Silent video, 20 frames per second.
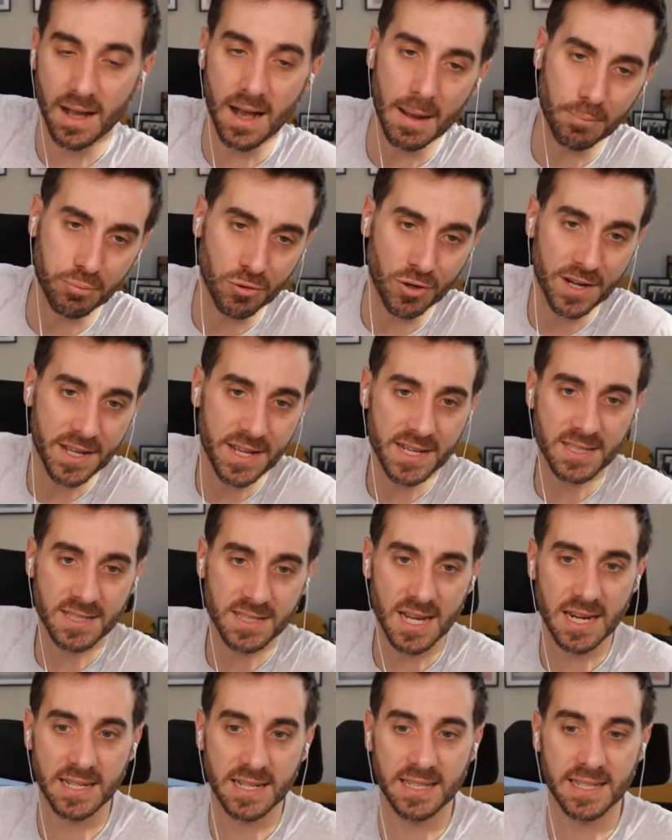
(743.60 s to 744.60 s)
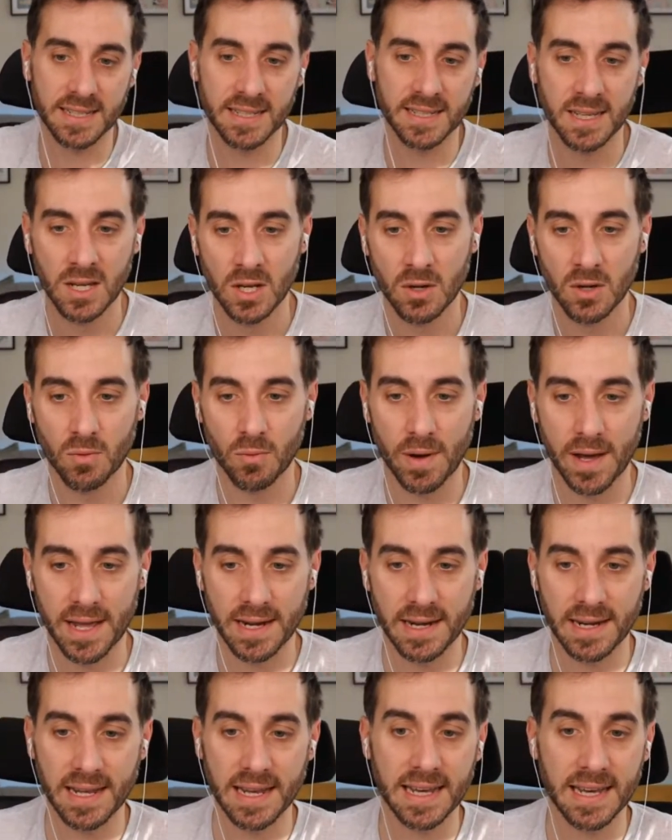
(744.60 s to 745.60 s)
Pretty exciting
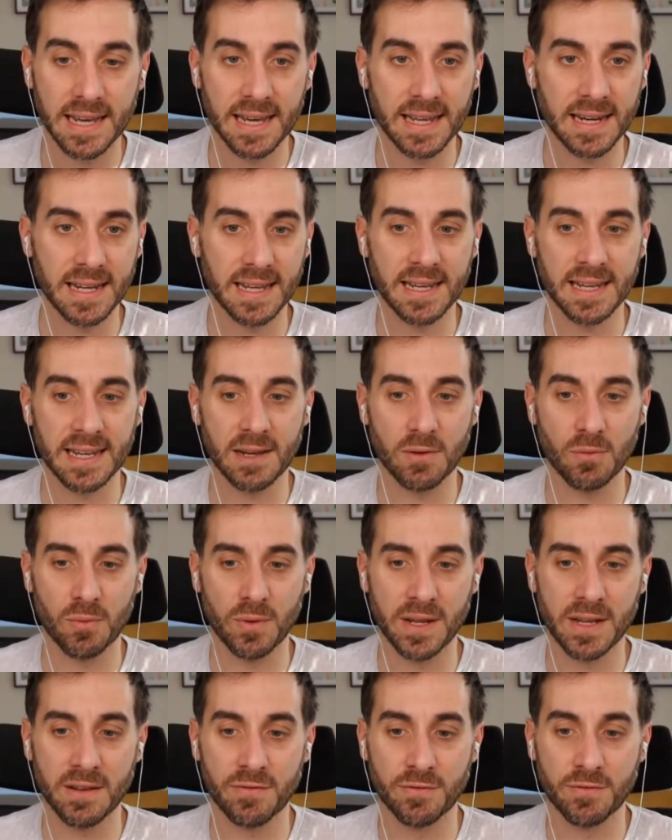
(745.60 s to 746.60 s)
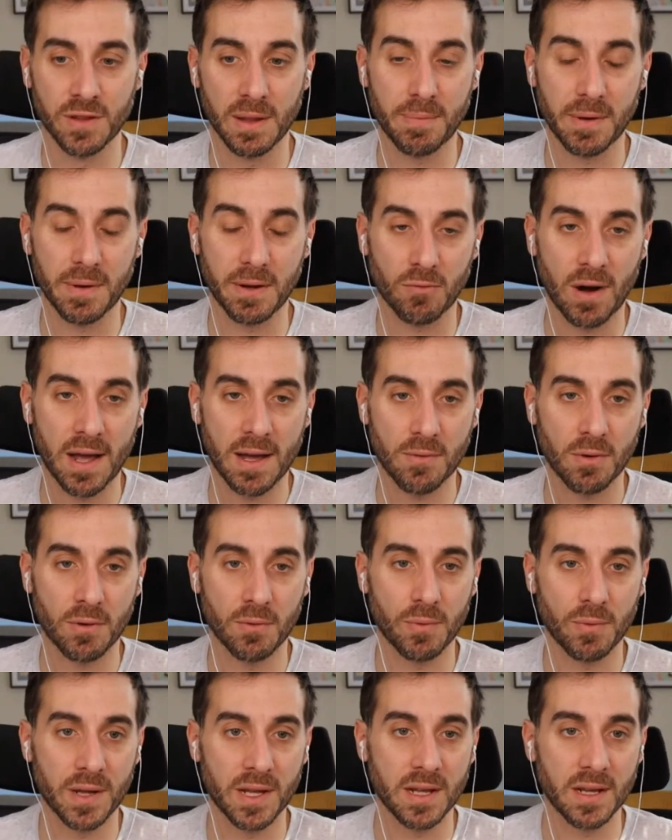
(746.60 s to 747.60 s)
when we flip it, right?
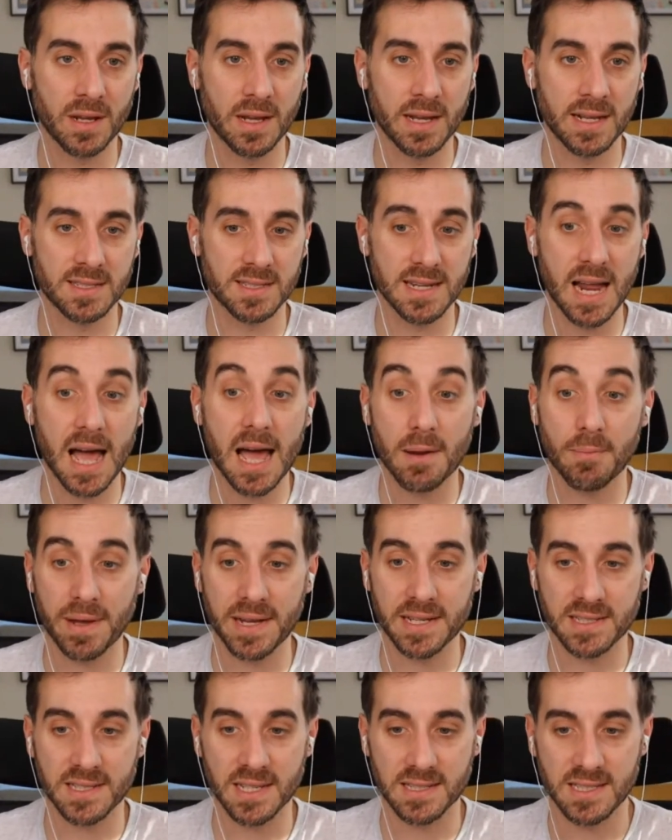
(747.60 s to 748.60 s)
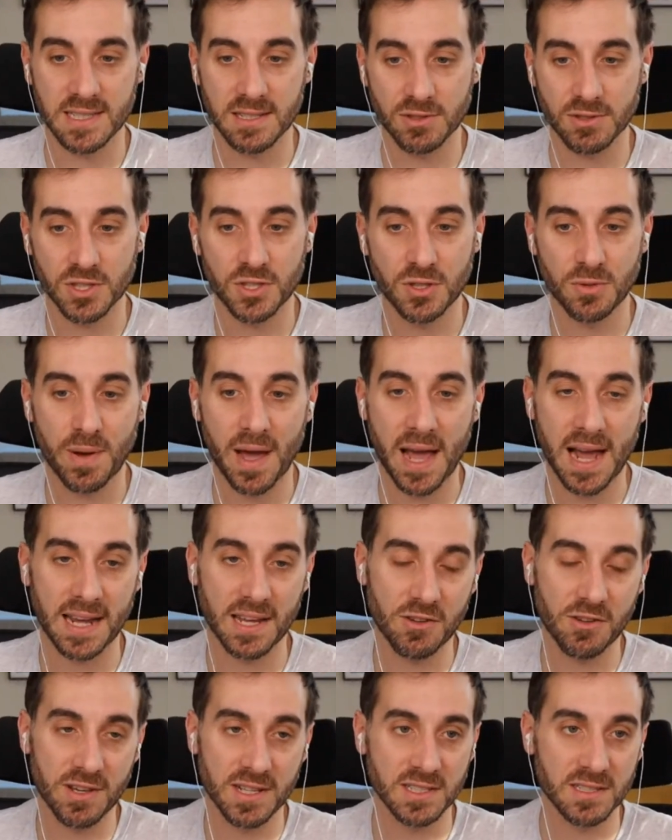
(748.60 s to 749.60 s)
When it's not a base set series 2-pack
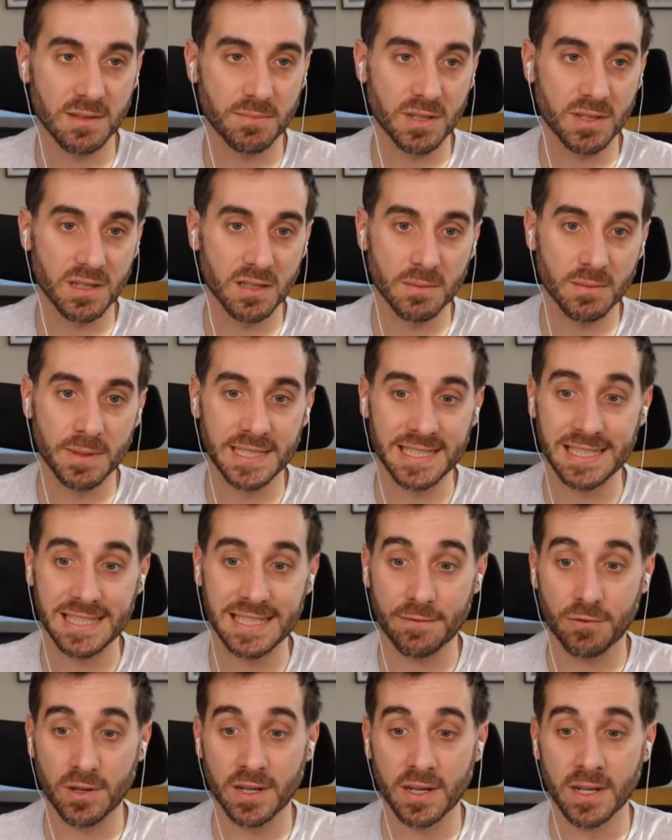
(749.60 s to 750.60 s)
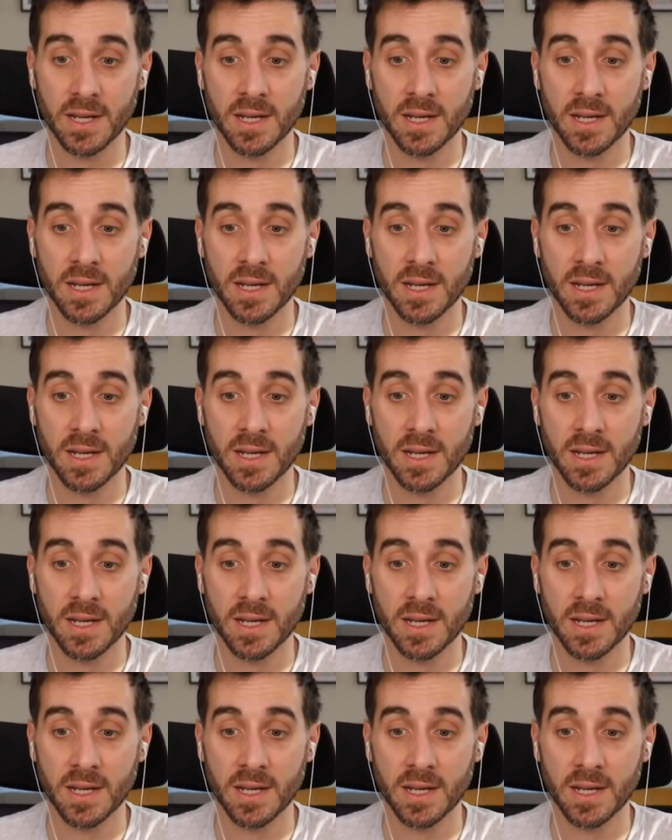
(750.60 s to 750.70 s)
and you get something a little bit different.